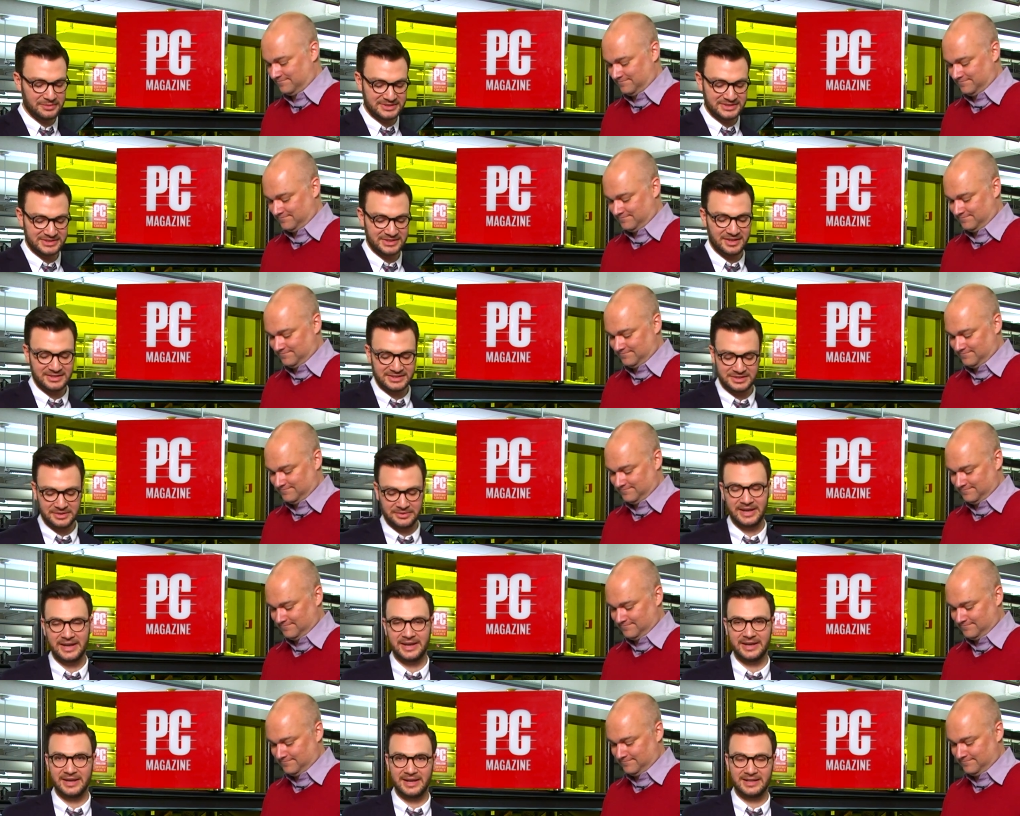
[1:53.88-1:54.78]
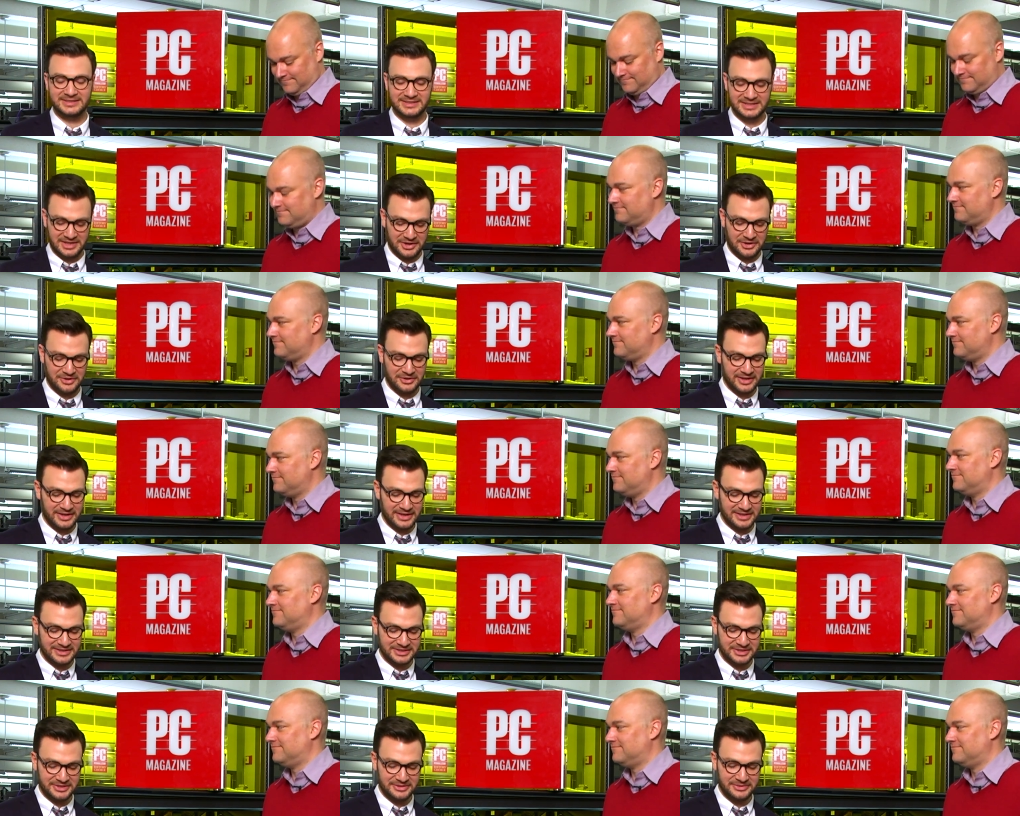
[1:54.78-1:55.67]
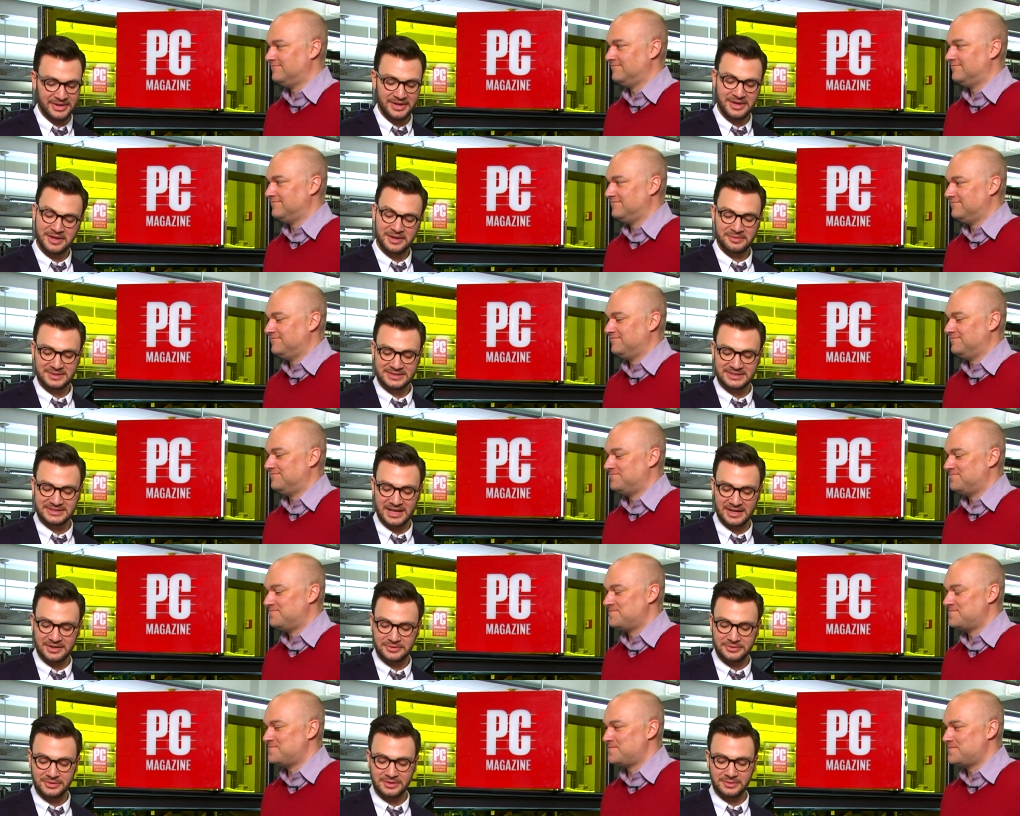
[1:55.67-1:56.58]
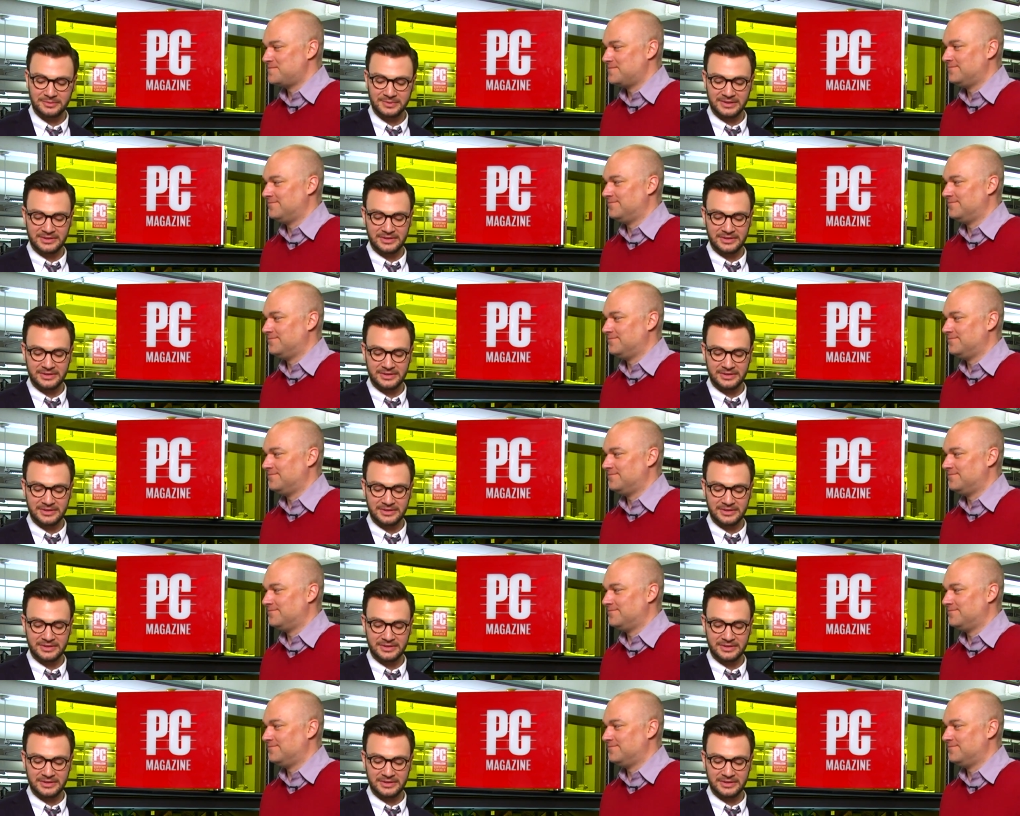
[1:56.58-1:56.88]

Speaker 1: which is also a uh, security issue, which is that Google will